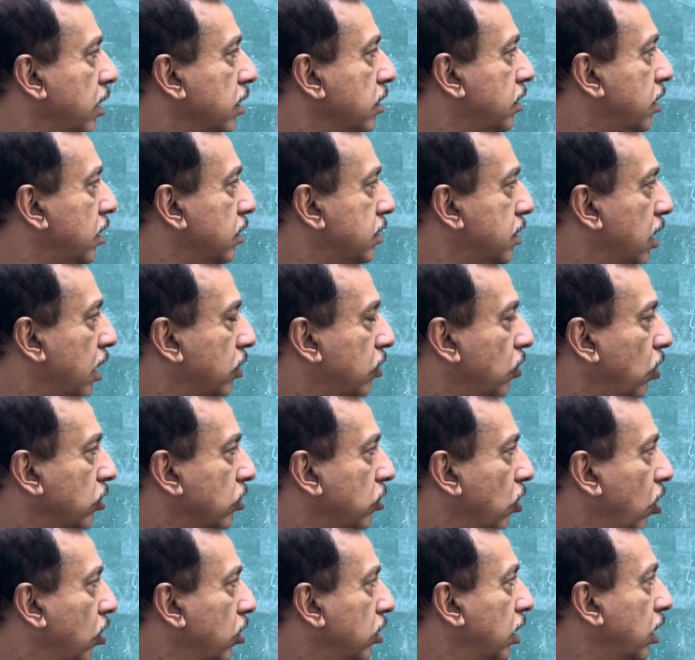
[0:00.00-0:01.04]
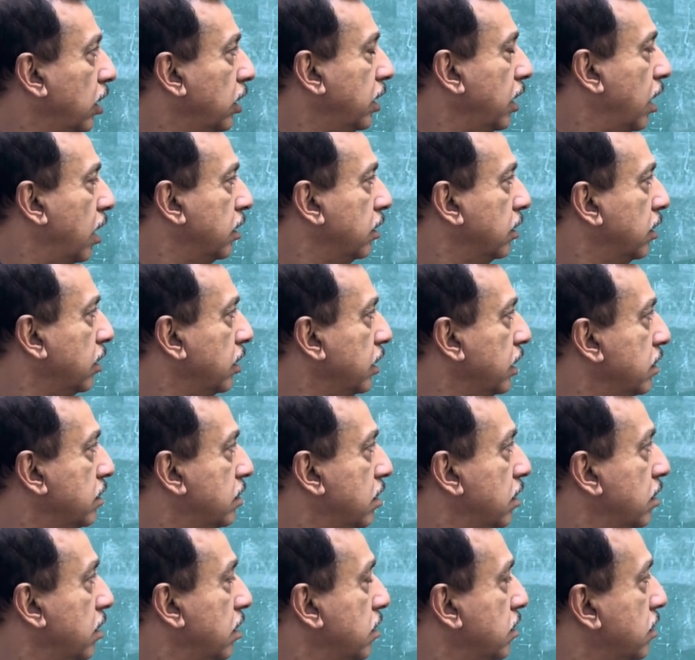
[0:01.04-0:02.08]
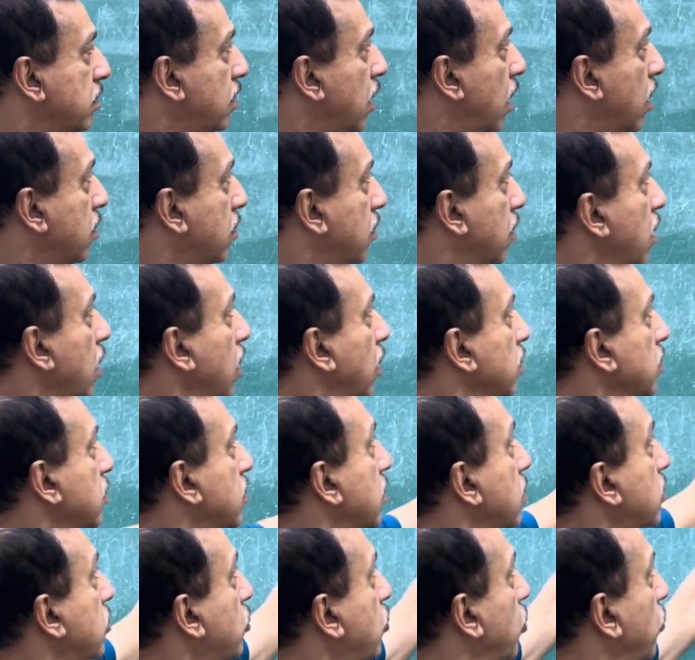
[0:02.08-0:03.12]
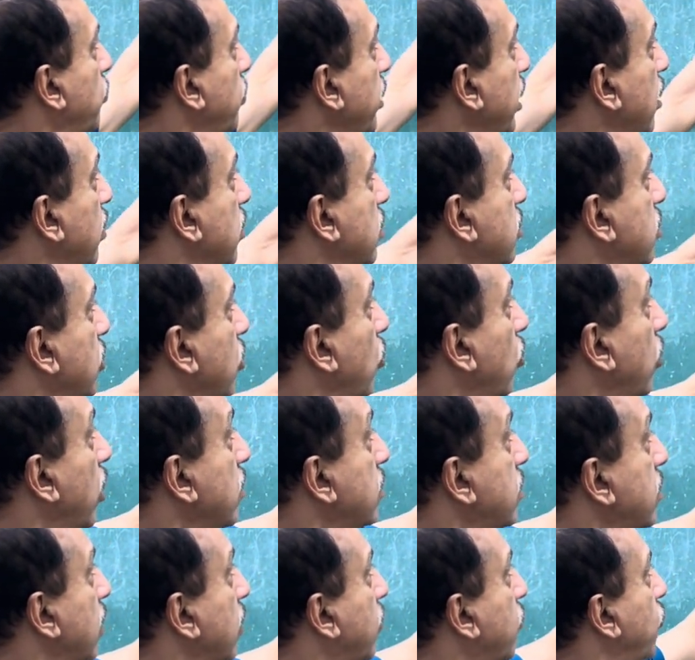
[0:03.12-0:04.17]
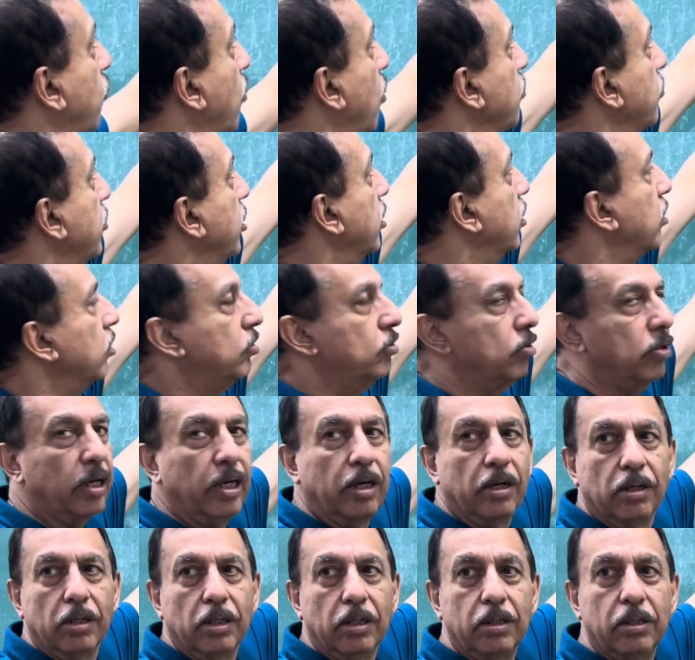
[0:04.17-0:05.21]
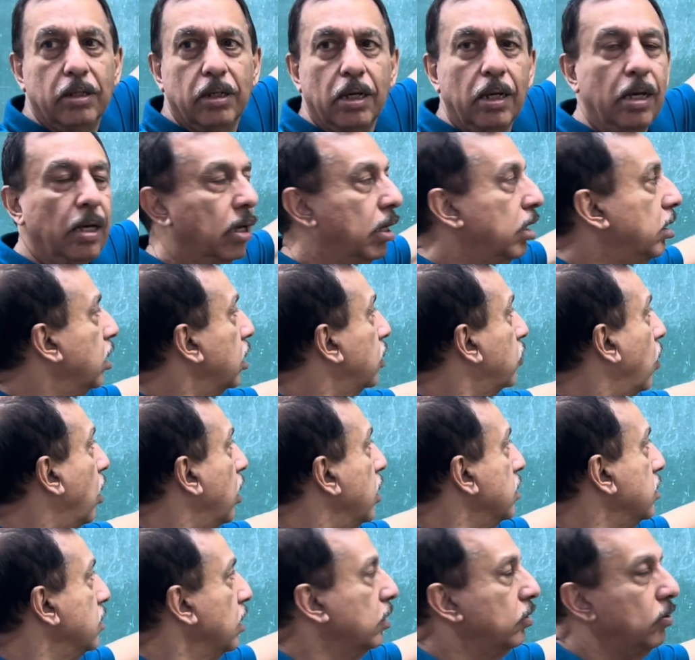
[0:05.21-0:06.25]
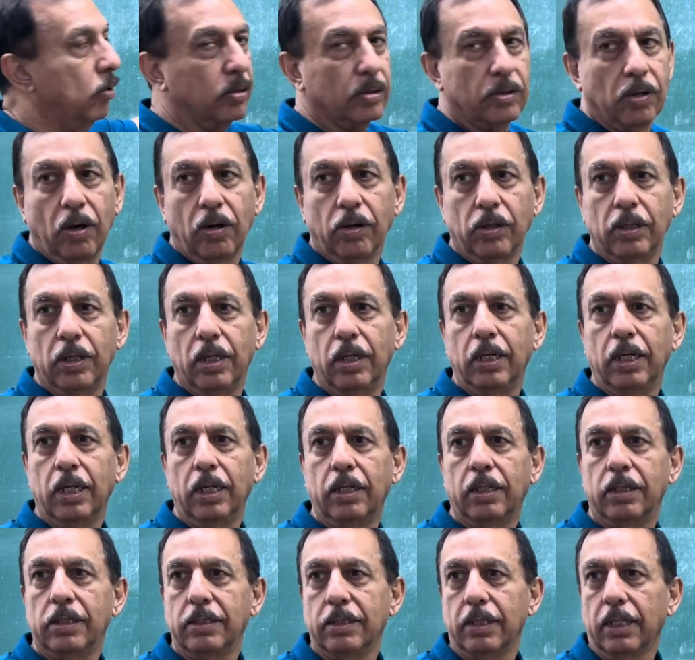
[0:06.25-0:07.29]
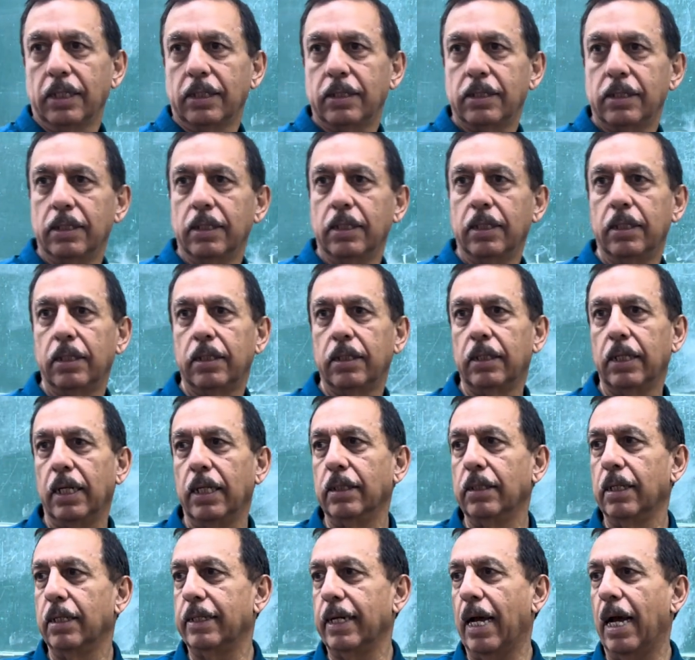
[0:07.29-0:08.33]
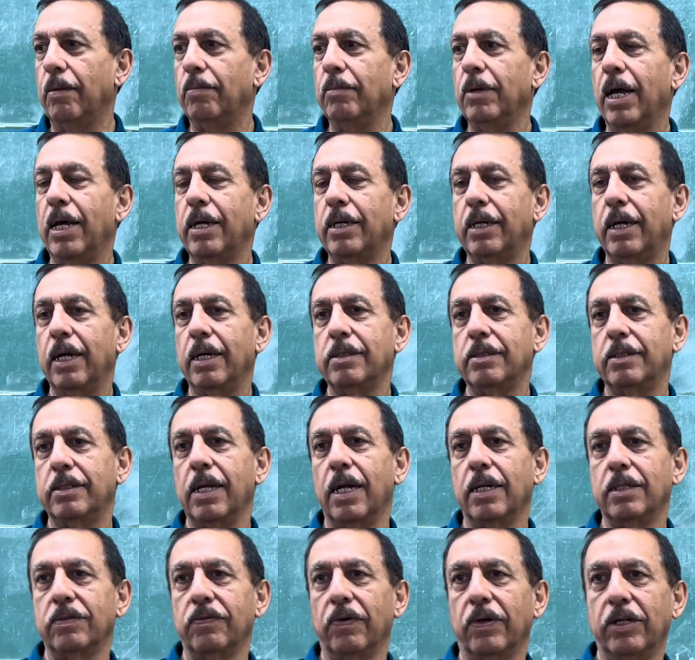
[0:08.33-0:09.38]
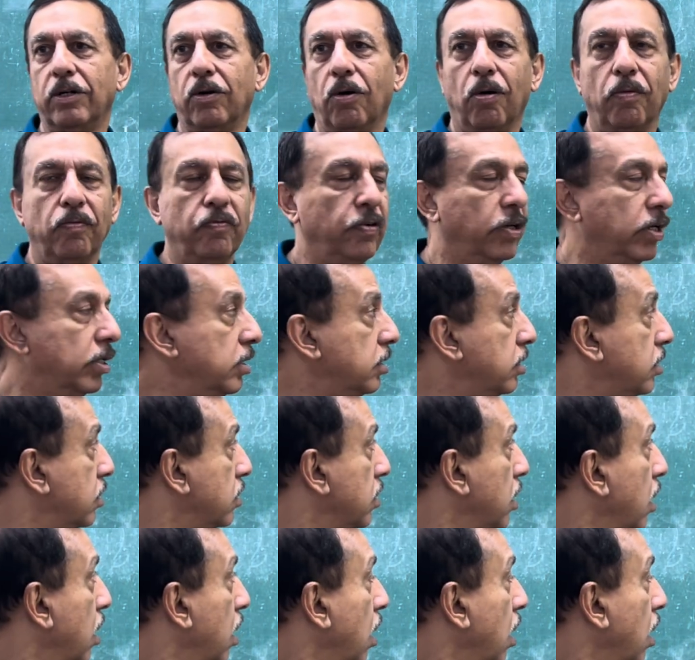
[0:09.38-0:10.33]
intersect orthogonally, and the reason is that just to be a geodesic from here to here requires an orthogonal intersection. In the time-like case, that's very obvious,